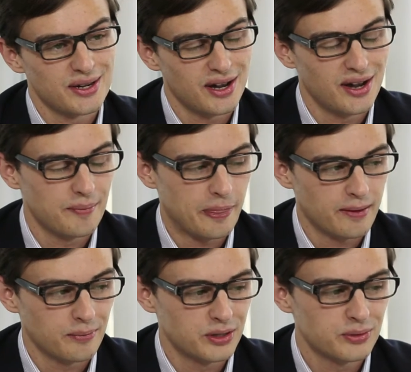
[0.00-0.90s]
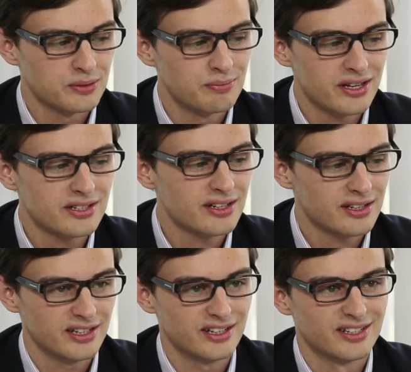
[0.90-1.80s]
um, which was
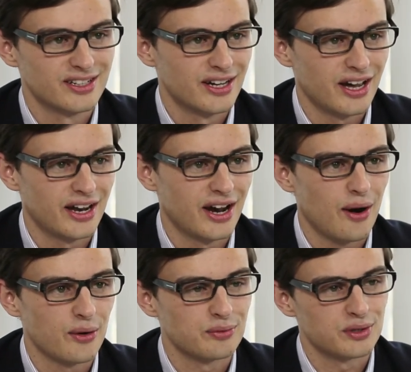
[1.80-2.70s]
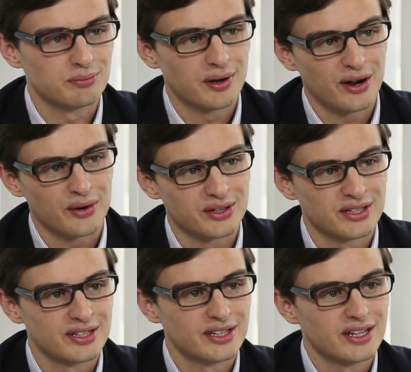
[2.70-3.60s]
basically an outward bound
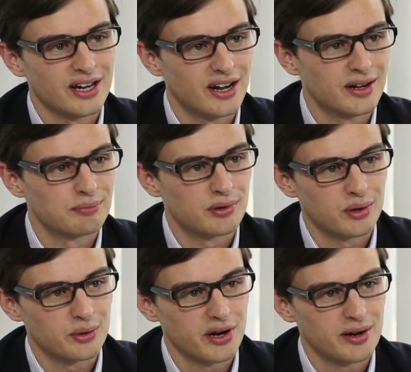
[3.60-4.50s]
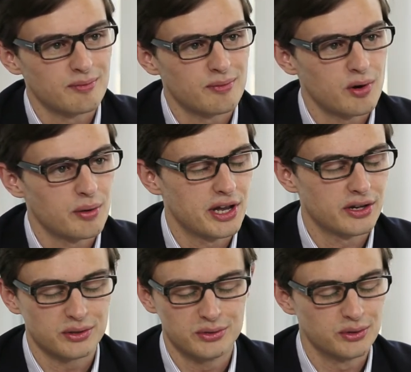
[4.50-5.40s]
uh, program where we
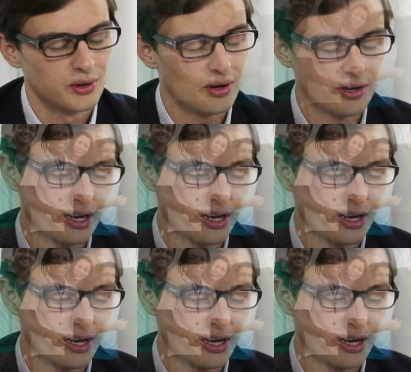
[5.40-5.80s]
had to do all